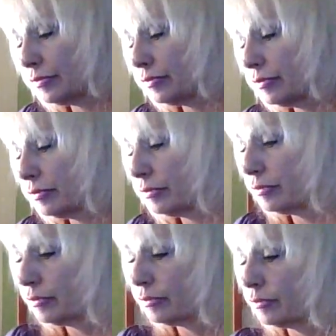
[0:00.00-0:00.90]

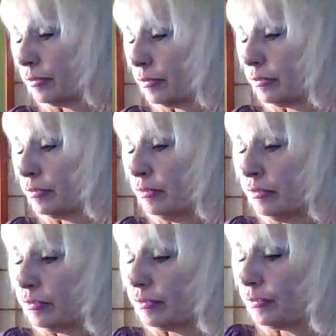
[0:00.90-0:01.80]

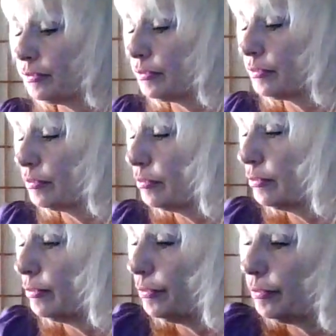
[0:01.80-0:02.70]

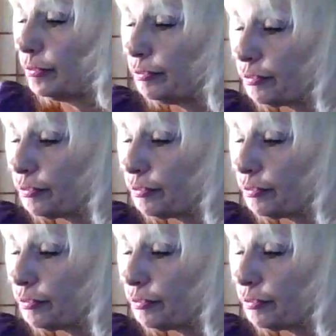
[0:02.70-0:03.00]
(no one is talking)